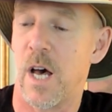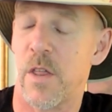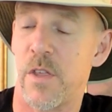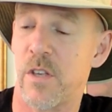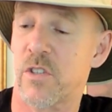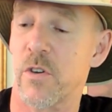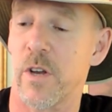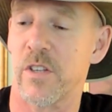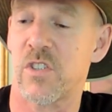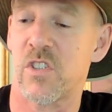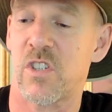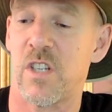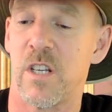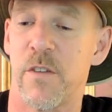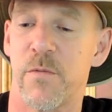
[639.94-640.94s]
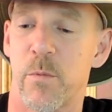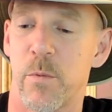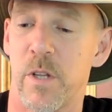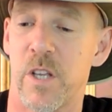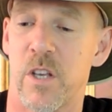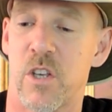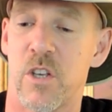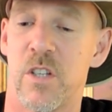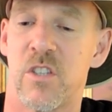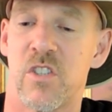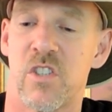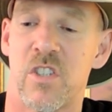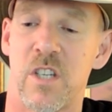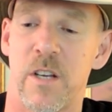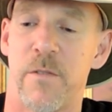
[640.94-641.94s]
These are a stiff, really good
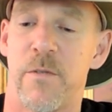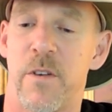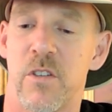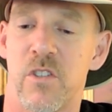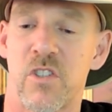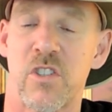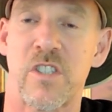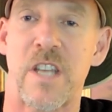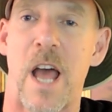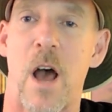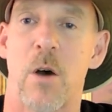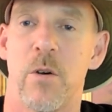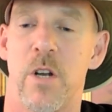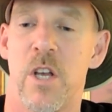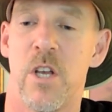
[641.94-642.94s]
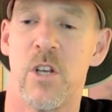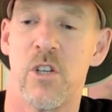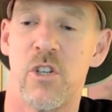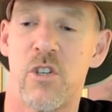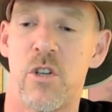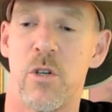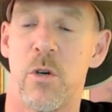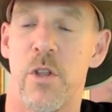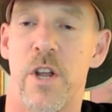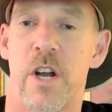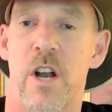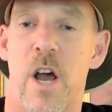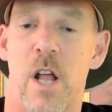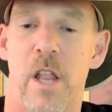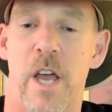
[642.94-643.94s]
stiff, stout shoe. They're
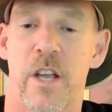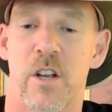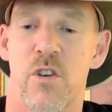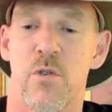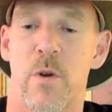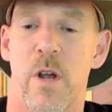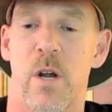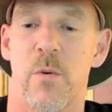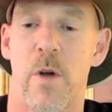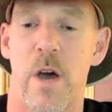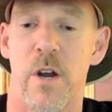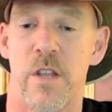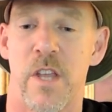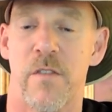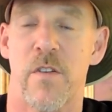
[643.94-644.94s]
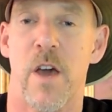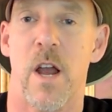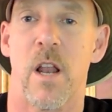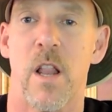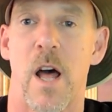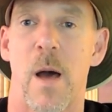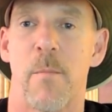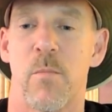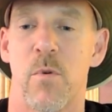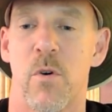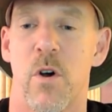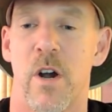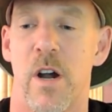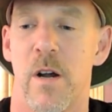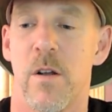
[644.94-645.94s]
not like a trail runner. They've got a lot
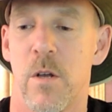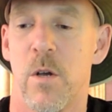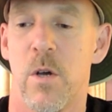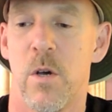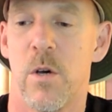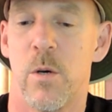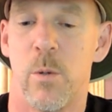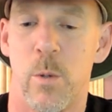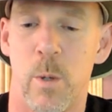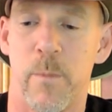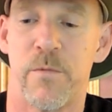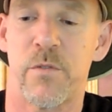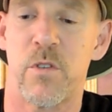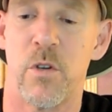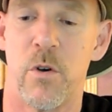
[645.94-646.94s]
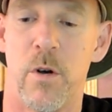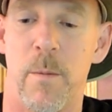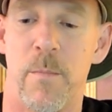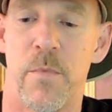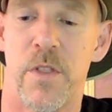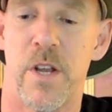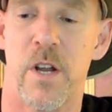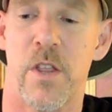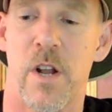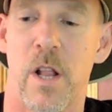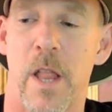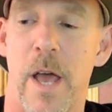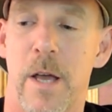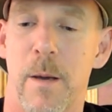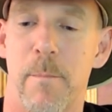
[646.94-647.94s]
more oomph to them. They're
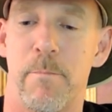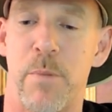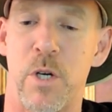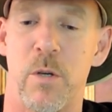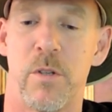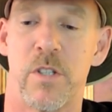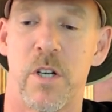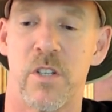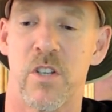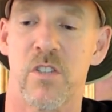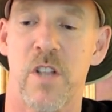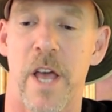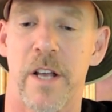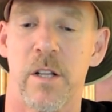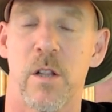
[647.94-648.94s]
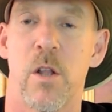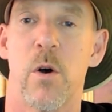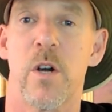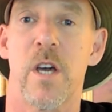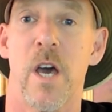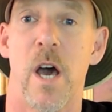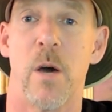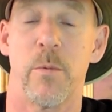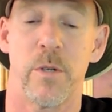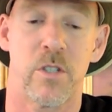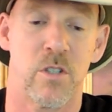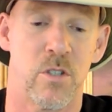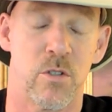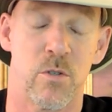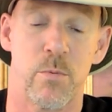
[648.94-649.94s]
like a boot. They're just like low cut,
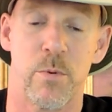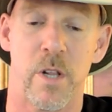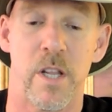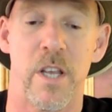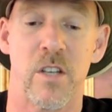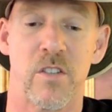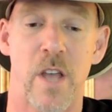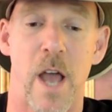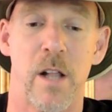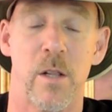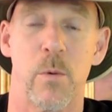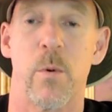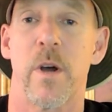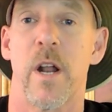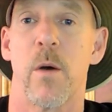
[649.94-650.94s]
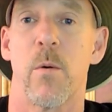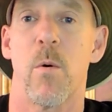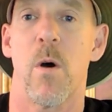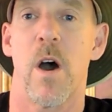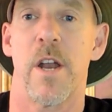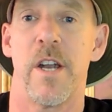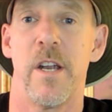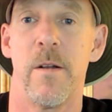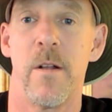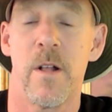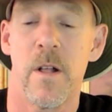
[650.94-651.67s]
which is really exactly what I wanted.